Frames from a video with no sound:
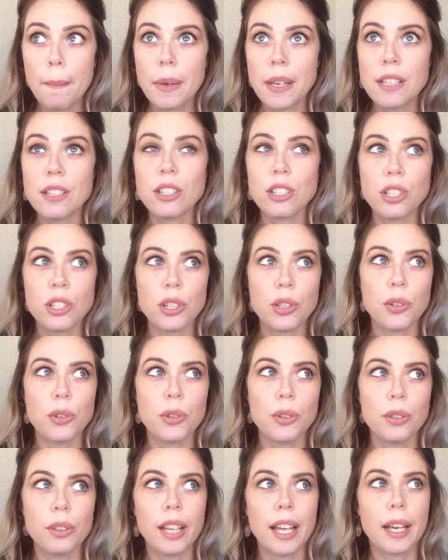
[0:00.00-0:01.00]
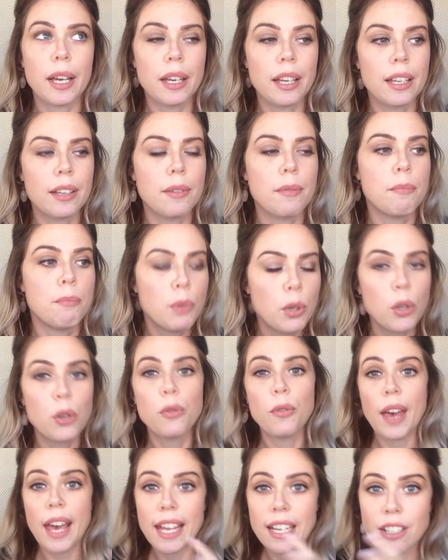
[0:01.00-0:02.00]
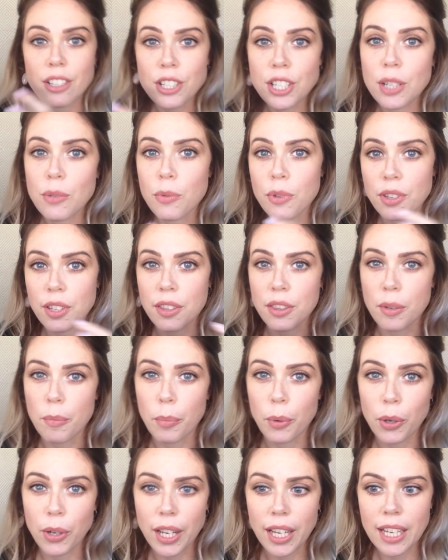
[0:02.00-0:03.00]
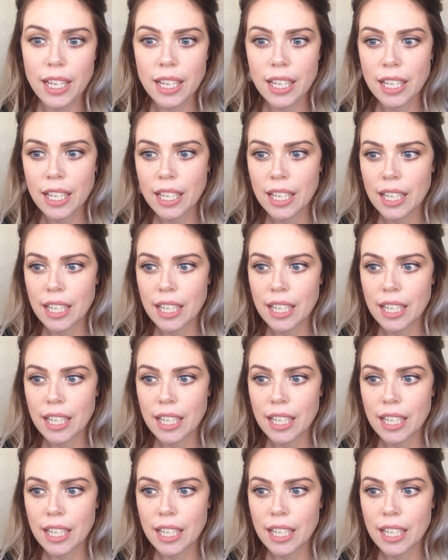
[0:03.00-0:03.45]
is to like move energy within the body.